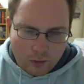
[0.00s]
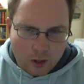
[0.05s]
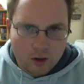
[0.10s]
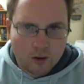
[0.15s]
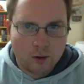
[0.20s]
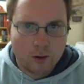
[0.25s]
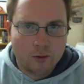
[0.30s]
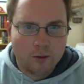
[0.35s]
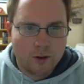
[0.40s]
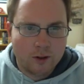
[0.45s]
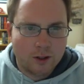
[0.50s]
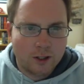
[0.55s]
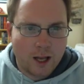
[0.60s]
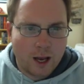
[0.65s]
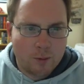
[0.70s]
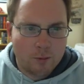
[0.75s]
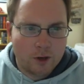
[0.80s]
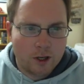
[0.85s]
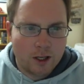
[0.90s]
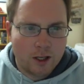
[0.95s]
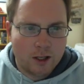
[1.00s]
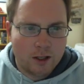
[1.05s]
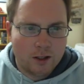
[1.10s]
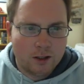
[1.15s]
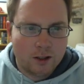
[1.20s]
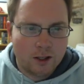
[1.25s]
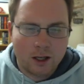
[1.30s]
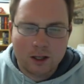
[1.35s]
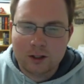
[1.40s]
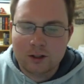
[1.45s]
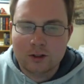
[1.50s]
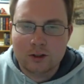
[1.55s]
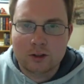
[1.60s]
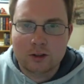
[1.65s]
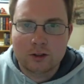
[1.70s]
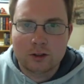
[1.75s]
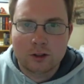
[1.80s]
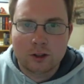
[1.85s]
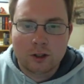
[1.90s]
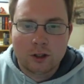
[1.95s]
But the game really
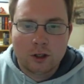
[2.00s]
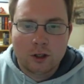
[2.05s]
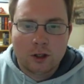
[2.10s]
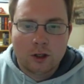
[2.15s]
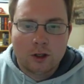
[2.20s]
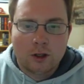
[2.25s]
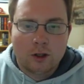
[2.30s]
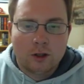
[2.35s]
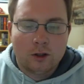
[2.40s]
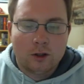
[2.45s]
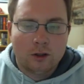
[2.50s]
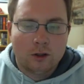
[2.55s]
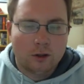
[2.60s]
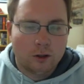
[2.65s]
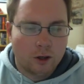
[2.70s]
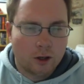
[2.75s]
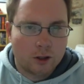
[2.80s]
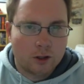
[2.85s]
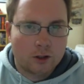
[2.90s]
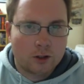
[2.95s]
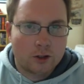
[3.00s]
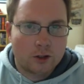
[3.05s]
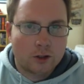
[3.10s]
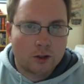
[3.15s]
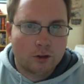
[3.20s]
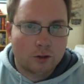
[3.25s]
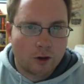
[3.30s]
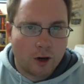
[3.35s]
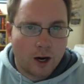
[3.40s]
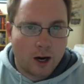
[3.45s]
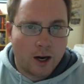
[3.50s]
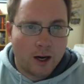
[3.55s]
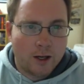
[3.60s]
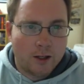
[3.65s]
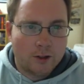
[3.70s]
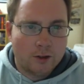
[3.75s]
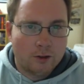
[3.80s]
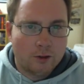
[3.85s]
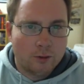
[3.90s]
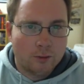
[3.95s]
does not try
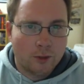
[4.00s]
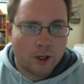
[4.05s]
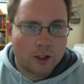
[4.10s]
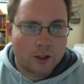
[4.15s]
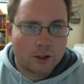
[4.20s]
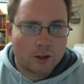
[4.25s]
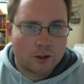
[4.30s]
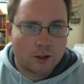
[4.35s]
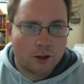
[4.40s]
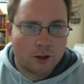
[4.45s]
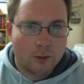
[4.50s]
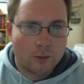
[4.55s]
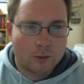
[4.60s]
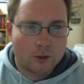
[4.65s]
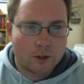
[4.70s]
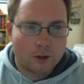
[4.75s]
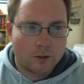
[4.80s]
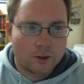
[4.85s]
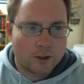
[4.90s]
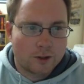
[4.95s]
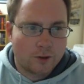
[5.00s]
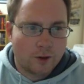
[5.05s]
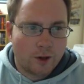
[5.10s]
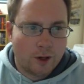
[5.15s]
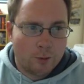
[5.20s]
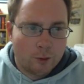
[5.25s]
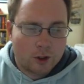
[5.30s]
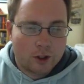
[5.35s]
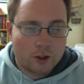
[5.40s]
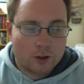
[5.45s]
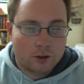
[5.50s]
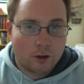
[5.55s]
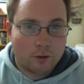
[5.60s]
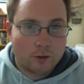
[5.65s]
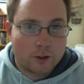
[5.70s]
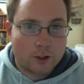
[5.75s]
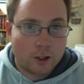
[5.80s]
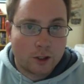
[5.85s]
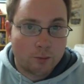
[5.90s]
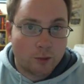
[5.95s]
to do much in terms of its theme, which is
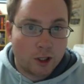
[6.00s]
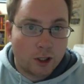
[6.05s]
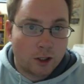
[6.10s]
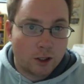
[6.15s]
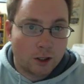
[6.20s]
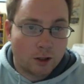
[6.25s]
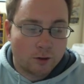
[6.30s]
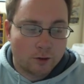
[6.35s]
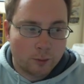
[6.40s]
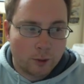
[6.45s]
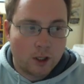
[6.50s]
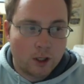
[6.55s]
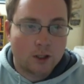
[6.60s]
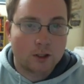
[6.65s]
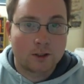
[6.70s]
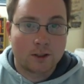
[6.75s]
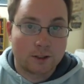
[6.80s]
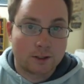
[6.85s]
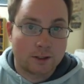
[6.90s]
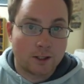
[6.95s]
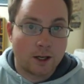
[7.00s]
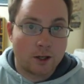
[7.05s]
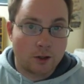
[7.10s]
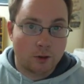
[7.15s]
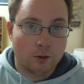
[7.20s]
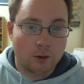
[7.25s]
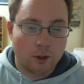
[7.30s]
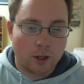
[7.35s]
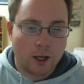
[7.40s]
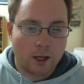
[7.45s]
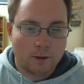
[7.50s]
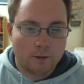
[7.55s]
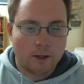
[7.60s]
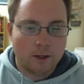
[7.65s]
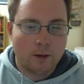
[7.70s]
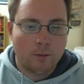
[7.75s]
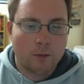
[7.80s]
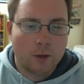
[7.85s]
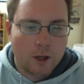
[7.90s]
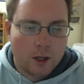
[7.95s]
obviously a big killer for me since I do like
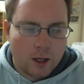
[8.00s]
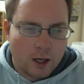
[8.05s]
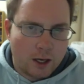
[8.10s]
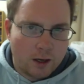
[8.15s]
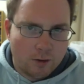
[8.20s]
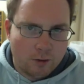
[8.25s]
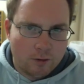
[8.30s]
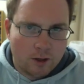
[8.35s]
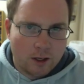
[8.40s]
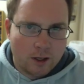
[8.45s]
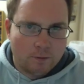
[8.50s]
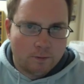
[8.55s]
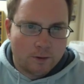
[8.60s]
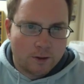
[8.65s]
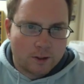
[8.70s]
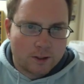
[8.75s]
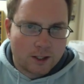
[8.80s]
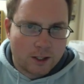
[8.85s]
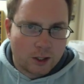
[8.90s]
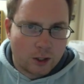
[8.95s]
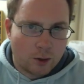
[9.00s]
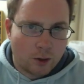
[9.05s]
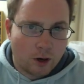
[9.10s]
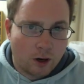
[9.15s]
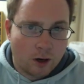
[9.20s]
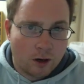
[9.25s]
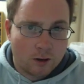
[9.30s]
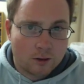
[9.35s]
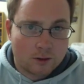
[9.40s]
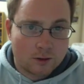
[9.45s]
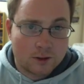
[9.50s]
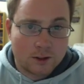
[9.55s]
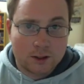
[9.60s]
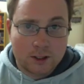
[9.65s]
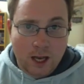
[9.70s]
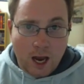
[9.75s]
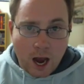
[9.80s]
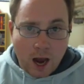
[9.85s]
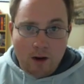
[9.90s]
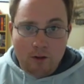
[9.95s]
theme. It never really feels like you are
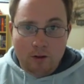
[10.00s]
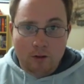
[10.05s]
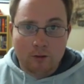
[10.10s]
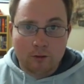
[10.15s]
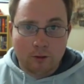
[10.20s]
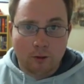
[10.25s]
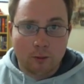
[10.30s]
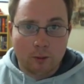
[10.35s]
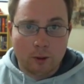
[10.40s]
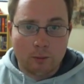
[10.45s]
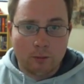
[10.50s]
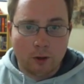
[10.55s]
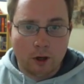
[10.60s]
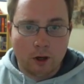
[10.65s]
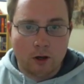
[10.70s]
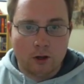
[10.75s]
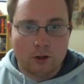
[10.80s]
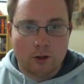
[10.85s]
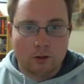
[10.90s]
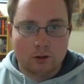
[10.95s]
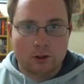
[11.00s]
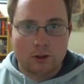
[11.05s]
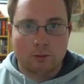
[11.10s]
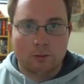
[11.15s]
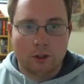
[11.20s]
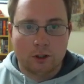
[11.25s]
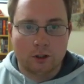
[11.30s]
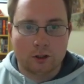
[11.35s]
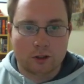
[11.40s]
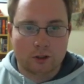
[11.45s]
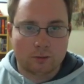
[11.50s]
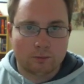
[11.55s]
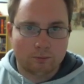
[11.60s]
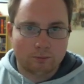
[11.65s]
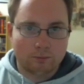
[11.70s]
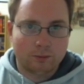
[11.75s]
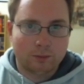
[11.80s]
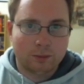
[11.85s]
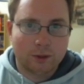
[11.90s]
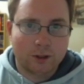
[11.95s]
terraforming Mars. You're simply just
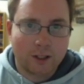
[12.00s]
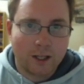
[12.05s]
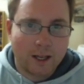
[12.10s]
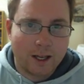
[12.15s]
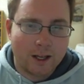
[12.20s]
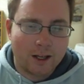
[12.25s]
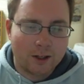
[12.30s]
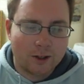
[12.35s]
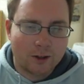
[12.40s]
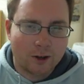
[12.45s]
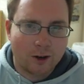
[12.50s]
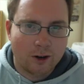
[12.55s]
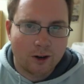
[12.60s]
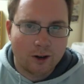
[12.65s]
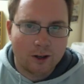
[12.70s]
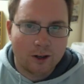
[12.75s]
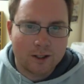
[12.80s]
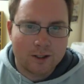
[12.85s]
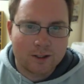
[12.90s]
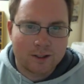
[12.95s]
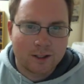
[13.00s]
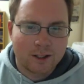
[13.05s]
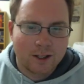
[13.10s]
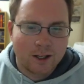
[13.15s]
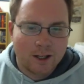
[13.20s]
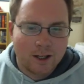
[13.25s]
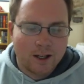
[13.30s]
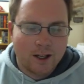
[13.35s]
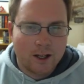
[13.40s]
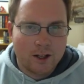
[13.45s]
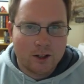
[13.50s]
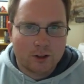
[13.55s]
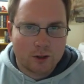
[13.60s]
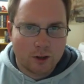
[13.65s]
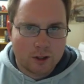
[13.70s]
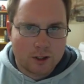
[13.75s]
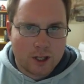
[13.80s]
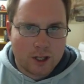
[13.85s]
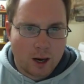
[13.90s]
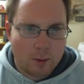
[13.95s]
playing cards into
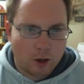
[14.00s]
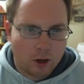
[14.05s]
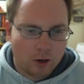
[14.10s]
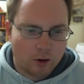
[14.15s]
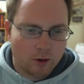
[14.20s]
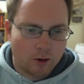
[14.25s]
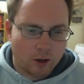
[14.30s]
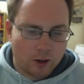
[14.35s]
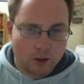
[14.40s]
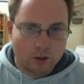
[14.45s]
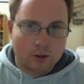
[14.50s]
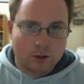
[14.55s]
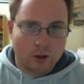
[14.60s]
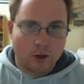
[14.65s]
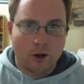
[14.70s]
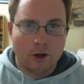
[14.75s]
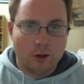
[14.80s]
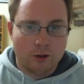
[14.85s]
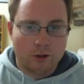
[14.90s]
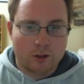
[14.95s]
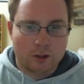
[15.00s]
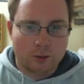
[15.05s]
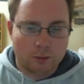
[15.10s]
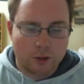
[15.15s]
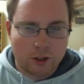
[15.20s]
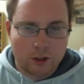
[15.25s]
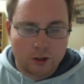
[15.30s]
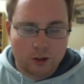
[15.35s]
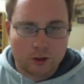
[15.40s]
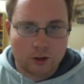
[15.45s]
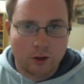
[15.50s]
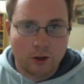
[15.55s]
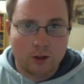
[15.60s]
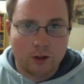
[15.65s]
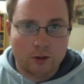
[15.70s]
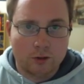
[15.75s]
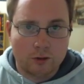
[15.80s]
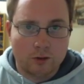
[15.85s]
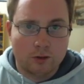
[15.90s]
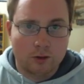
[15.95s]
a tableau. On your turn, you're simply just going
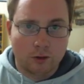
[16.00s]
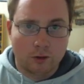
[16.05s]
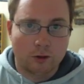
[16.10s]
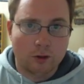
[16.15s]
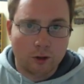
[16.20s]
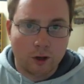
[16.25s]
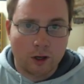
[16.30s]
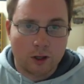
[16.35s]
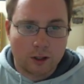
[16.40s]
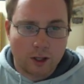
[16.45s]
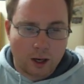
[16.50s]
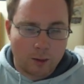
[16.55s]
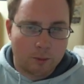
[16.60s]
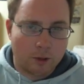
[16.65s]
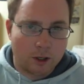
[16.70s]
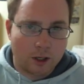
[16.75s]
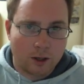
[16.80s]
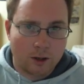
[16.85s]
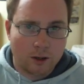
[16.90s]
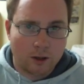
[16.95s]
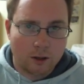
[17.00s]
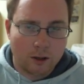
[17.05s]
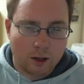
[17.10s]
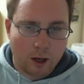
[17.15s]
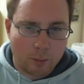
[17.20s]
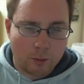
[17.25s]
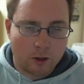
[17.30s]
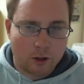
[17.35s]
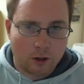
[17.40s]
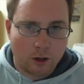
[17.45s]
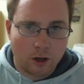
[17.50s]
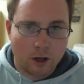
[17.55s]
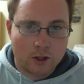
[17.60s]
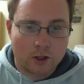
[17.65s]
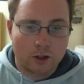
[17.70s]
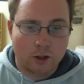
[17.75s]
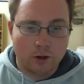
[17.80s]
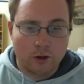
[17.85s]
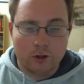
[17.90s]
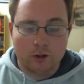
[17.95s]
to draw a couple of cards.
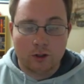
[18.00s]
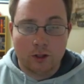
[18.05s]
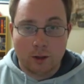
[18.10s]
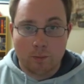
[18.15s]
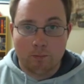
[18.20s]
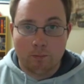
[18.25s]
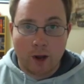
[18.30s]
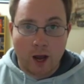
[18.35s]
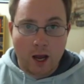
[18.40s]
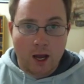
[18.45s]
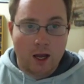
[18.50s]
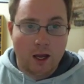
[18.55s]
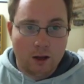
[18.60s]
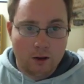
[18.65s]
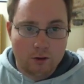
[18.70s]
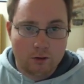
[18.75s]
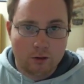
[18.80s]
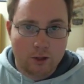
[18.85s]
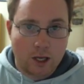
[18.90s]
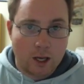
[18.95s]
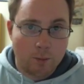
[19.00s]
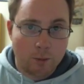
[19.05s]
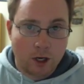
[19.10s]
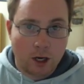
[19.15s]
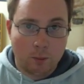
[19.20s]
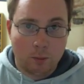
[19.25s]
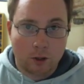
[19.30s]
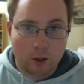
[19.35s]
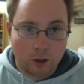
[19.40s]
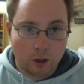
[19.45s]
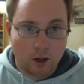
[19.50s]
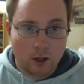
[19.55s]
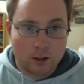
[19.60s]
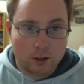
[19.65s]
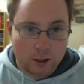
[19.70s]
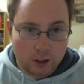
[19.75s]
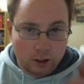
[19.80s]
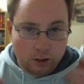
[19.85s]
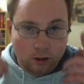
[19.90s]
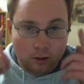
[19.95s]
You're going to then pay to keep a couple of cards,
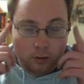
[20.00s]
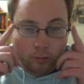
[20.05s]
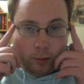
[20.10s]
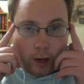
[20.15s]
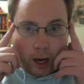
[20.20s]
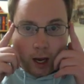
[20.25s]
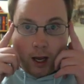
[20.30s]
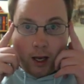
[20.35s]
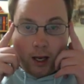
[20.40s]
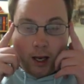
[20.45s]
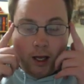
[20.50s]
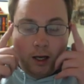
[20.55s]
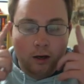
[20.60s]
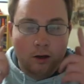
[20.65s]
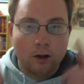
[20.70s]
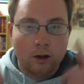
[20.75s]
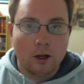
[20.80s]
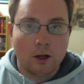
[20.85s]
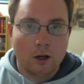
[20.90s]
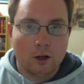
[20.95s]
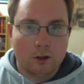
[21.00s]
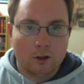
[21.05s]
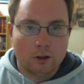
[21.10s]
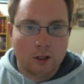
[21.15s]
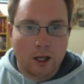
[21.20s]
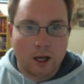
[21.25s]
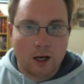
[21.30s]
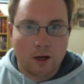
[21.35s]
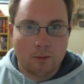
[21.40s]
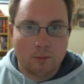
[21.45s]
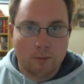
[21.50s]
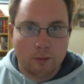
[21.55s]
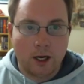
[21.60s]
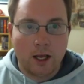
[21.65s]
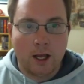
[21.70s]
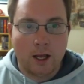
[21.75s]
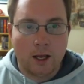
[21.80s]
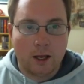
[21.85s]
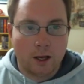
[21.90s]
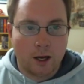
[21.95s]
and you're going to pay again to then
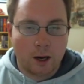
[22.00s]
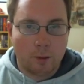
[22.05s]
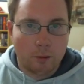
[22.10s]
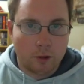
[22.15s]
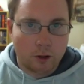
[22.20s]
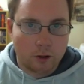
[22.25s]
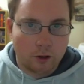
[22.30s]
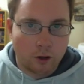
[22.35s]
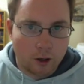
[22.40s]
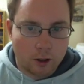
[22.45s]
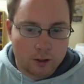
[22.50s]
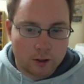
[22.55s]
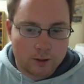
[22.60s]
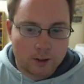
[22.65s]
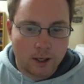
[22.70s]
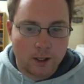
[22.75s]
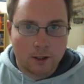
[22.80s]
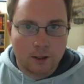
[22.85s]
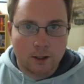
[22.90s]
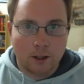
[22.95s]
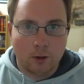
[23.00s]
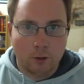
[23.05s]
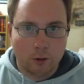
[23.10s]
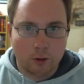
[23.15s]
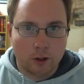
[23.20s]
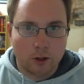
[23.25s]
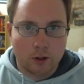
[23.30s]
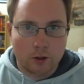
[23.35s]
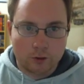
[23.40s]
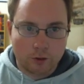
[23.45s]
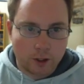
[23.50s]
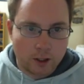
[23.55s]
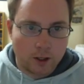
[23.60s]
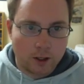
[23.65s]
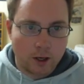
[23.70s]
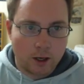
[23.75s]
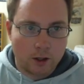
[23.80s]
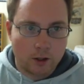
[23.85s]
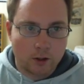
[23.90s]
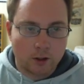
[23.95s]
play a couple of cards, and then they're all going to trigger,
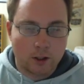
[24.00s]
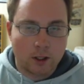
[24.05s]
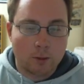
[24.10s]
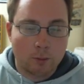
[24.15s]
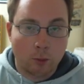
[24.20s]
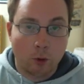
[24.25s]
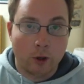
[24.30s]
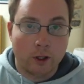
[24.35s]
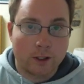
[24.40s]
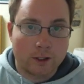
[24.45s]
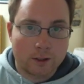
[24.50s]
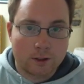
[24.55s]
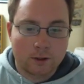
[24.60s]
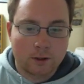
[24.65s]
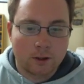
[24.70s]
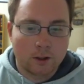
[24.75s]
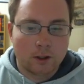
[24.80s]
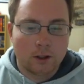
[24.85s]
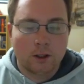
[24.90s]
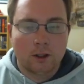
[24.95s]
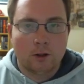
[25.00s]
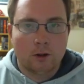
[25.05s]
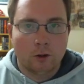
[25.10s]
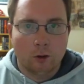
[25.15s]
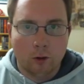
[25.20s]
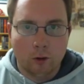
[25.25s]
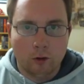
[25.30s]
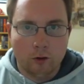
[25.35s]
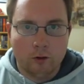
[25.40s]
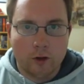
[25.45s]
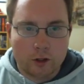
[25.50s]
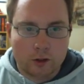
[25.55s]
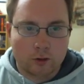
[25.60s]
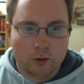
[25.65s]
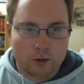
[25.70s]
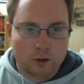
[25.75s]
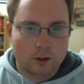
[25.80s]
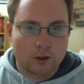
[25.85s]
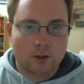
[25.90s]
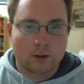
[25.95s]
and you're going to get points or
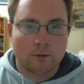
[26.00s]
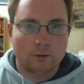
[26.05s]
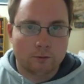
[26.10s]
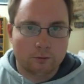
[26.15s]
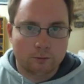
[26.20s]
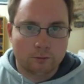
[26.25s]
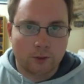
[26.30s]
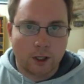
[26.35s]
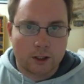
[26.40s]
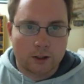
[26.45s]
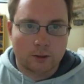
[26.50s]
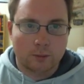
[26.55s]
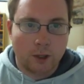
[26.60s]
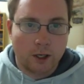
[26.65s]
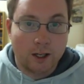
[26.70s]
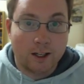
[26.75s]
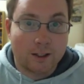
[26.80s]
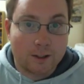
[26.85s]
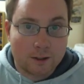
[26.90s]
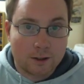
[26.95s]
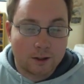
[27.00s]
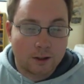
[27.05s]
resources, and that's about it.